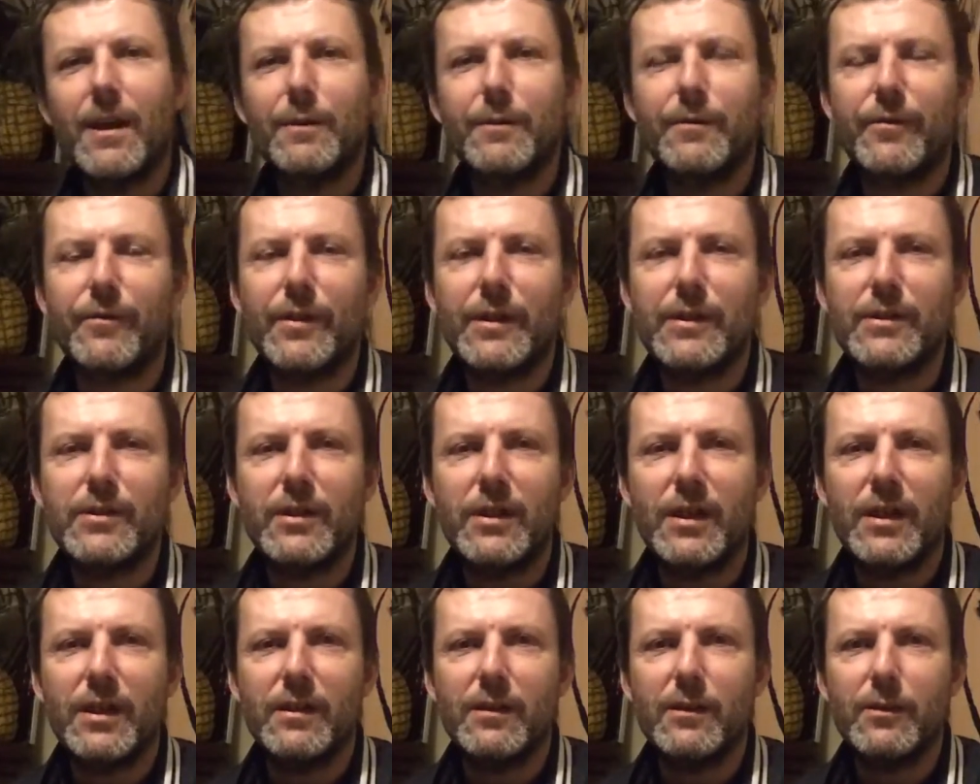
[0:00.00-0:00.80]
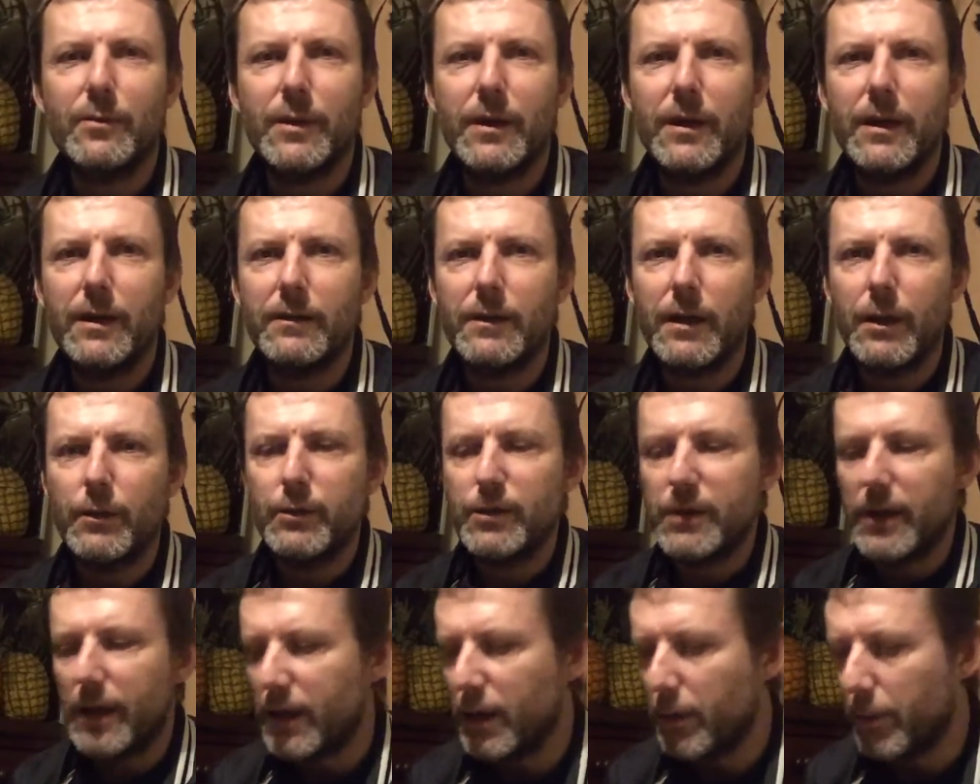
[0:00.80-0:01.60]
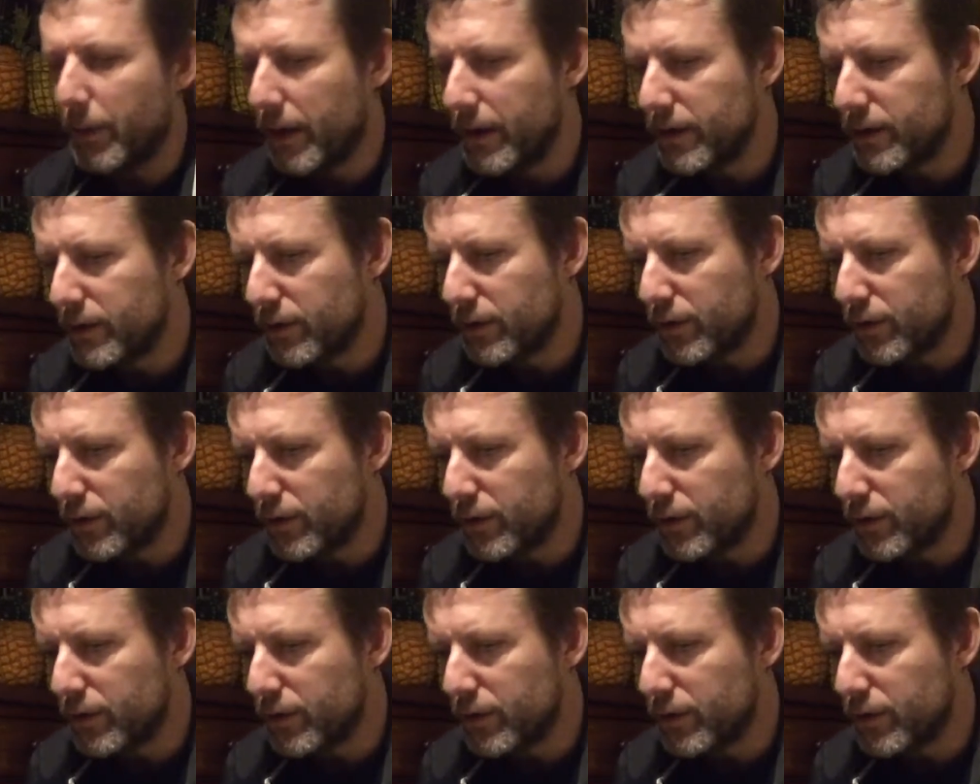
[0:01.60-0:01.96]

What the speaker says: If you fancy getting up there, no takeaways,